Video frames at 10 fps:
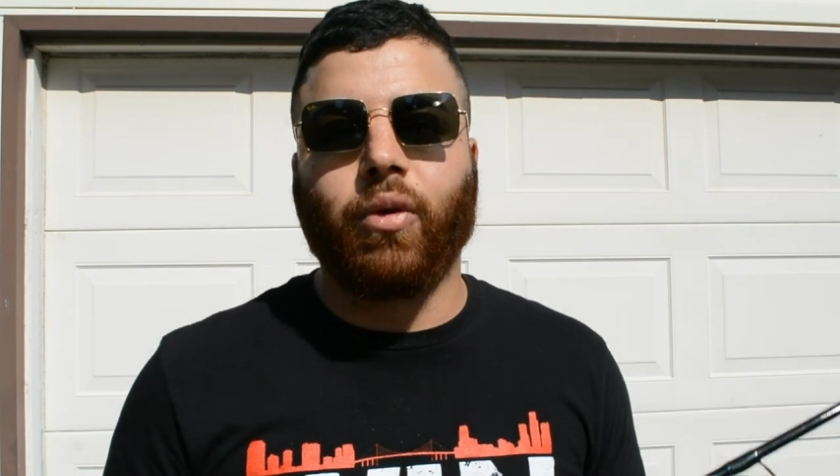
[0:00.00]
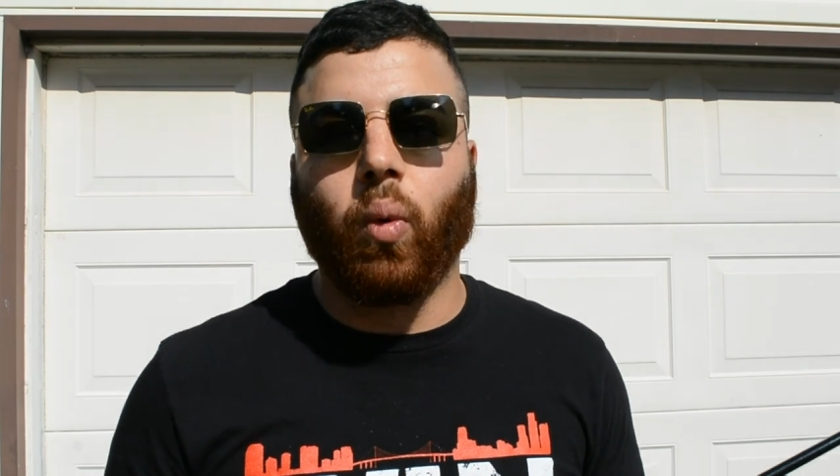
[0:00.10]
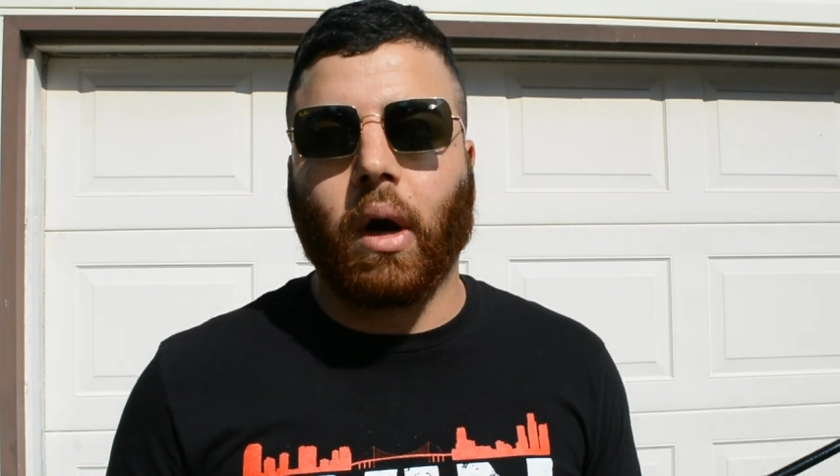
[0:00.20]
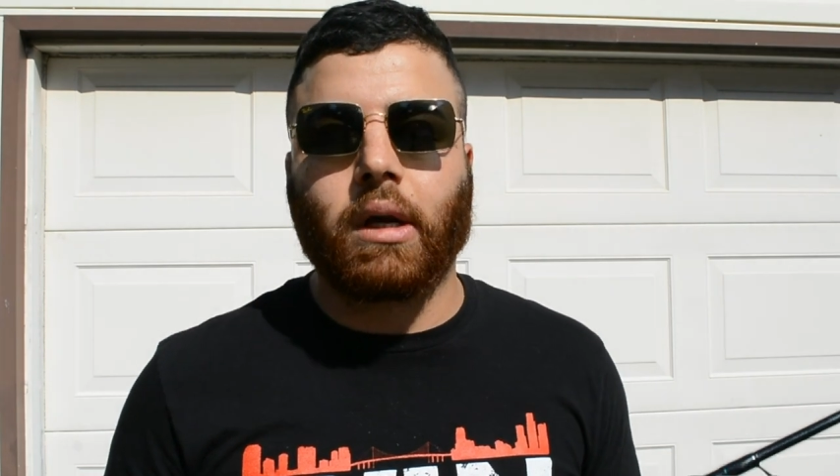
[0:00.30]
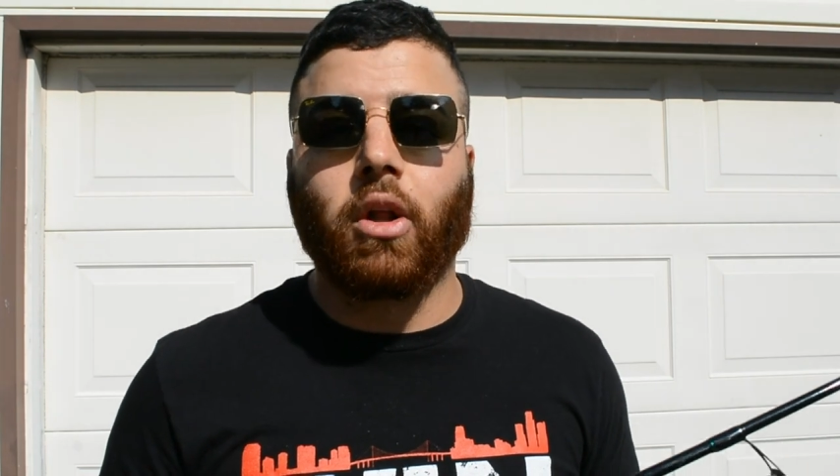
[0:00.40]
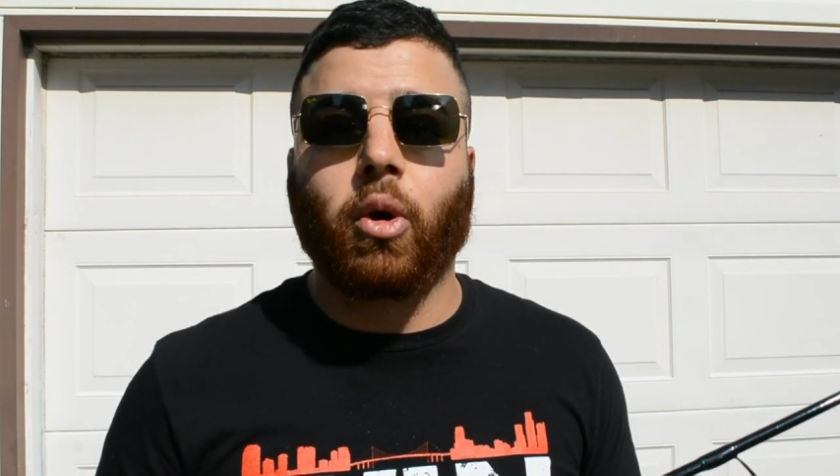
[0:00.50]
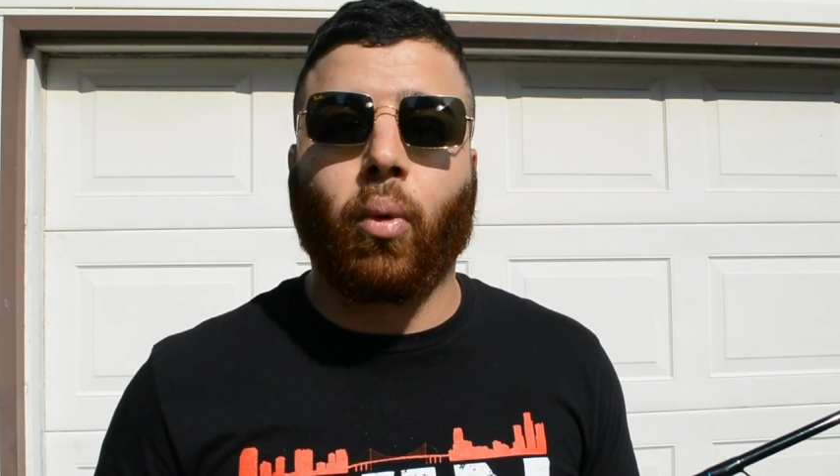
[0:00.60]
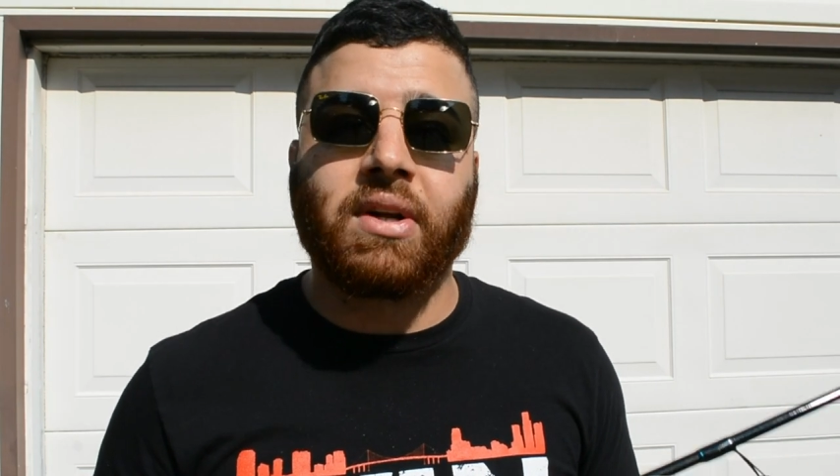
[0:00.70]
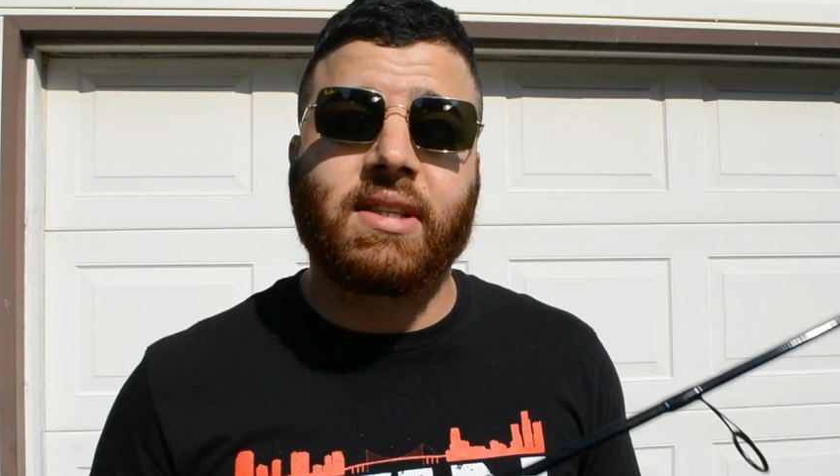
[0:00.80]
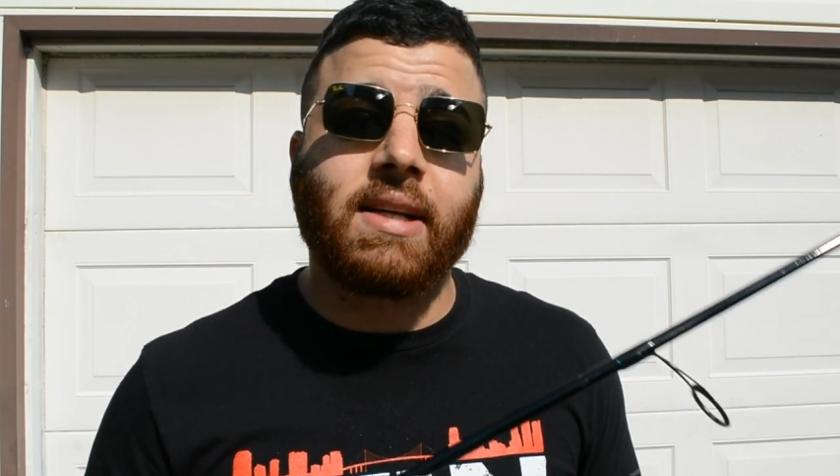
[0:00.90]
you want a little
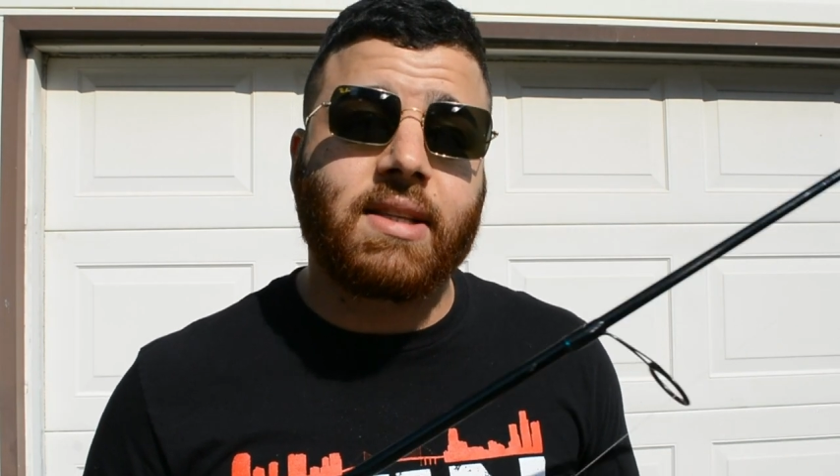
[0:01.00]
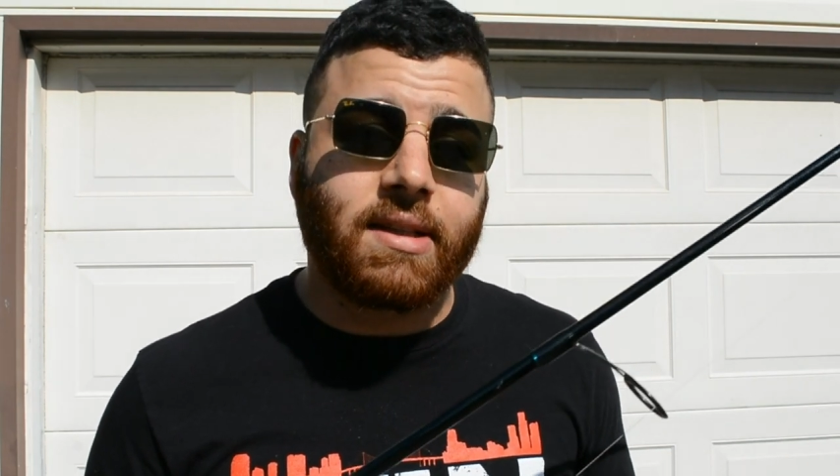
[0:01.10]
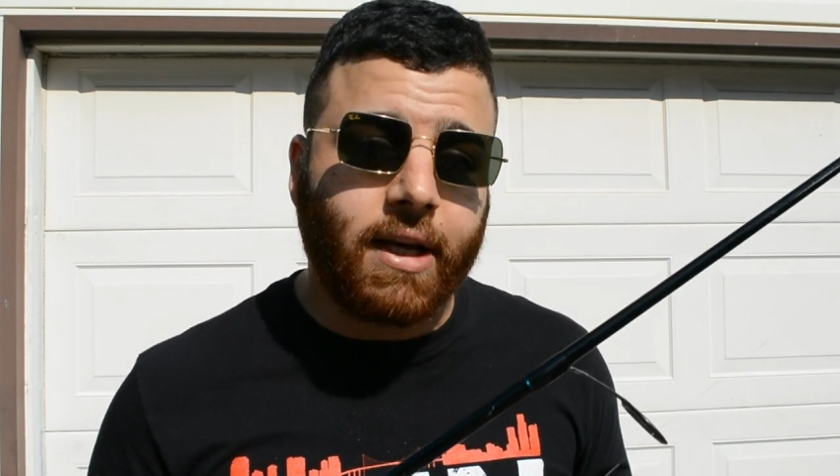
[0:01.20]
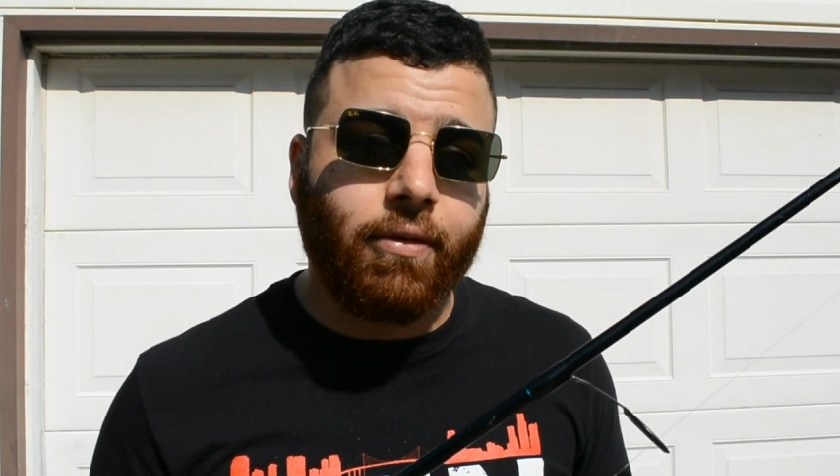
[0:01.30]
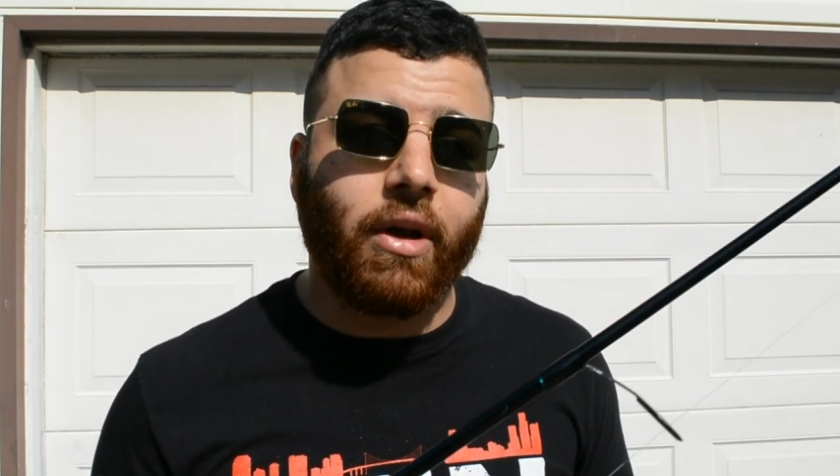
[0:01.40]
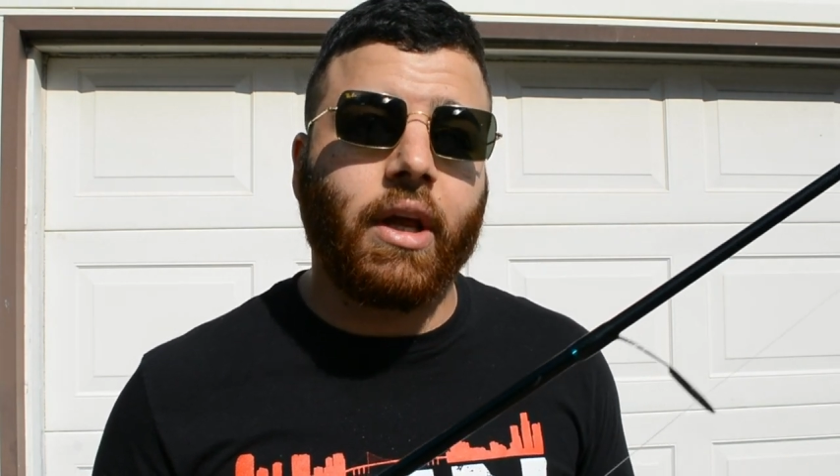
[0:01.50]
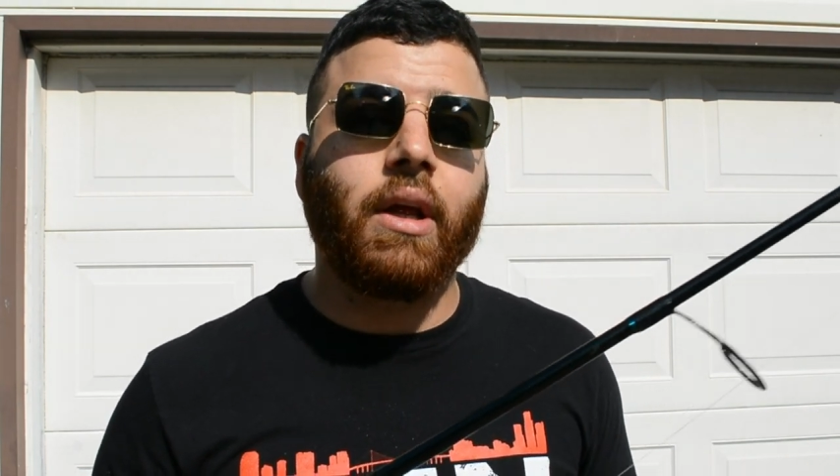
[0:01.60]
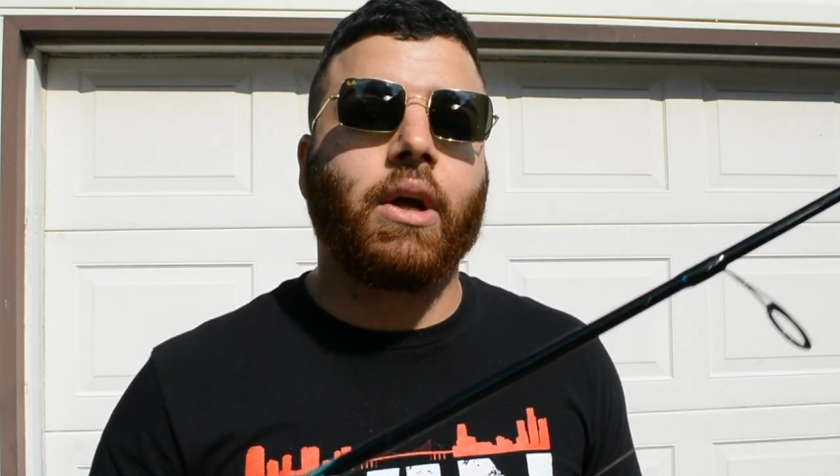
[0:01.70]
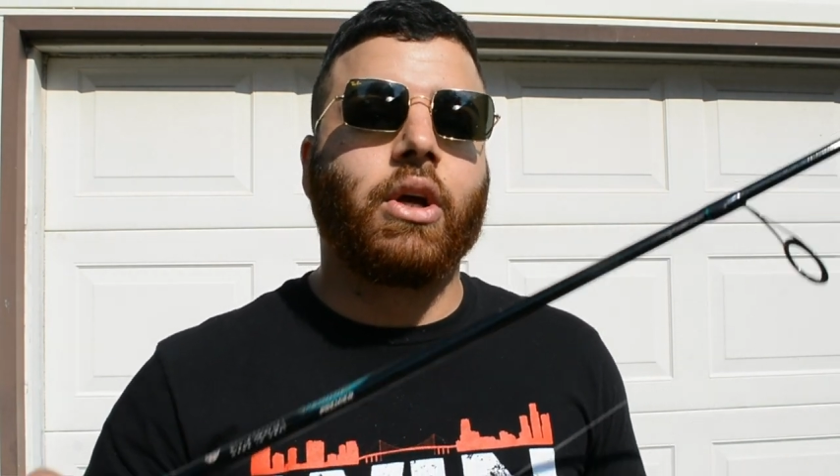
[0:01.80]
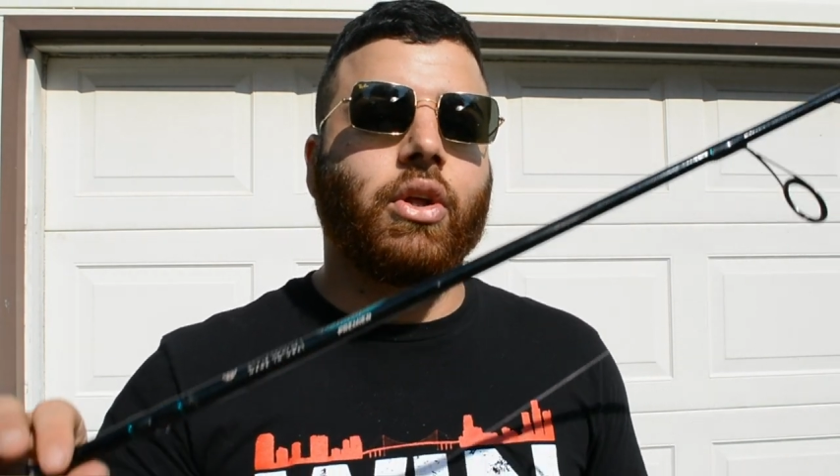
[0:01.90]
more sensitivity,